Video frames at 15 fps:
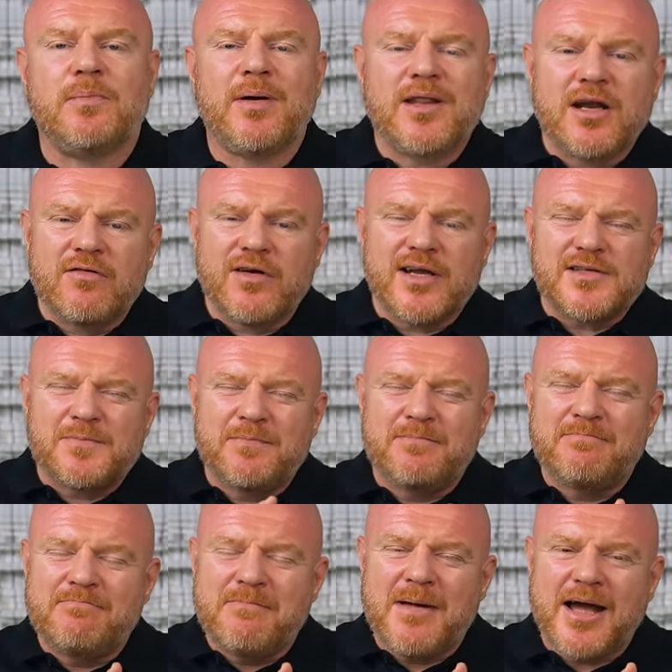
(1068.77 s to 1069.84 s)
But there is
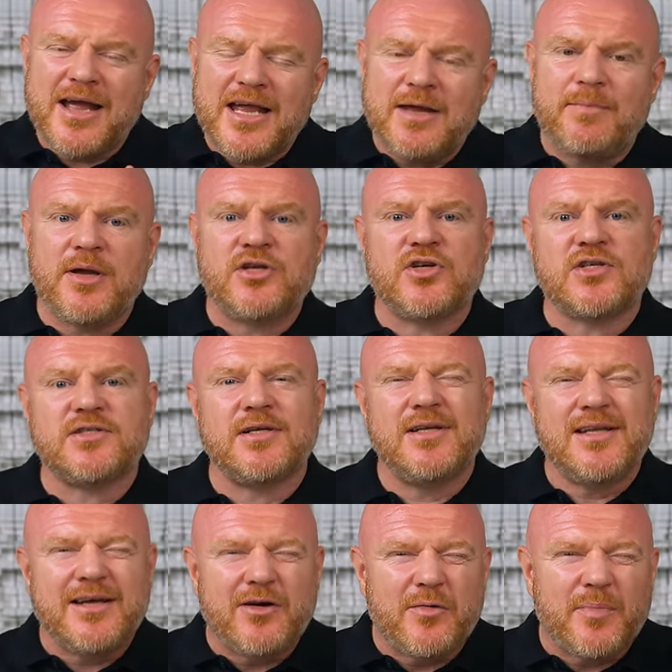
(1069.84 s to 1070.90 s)
maybe just a
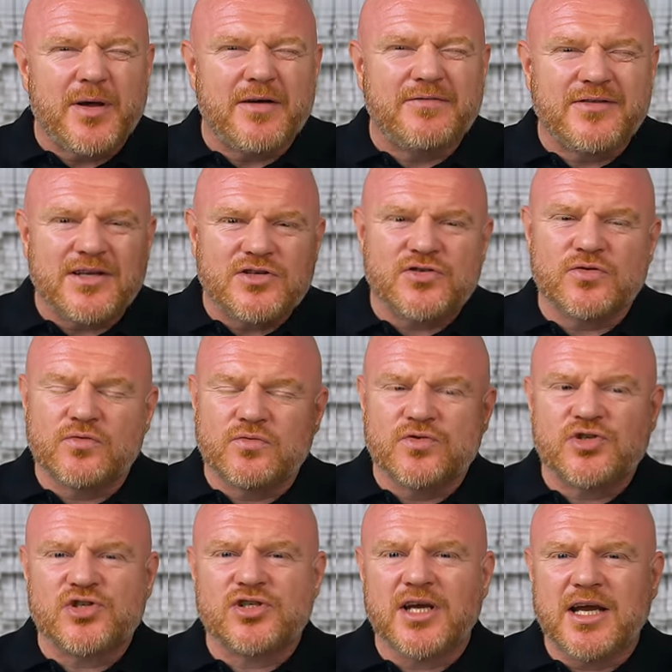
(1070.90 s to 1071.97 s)
little bit of digital
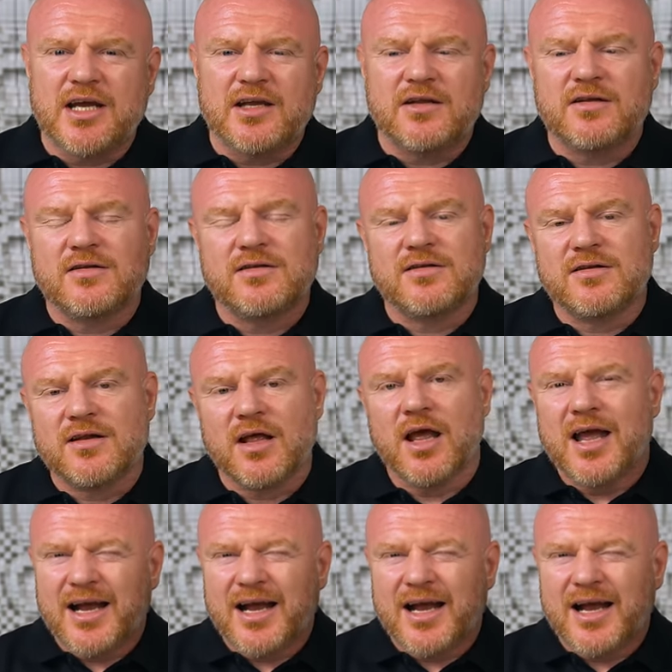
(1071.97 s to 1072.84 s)
sheen,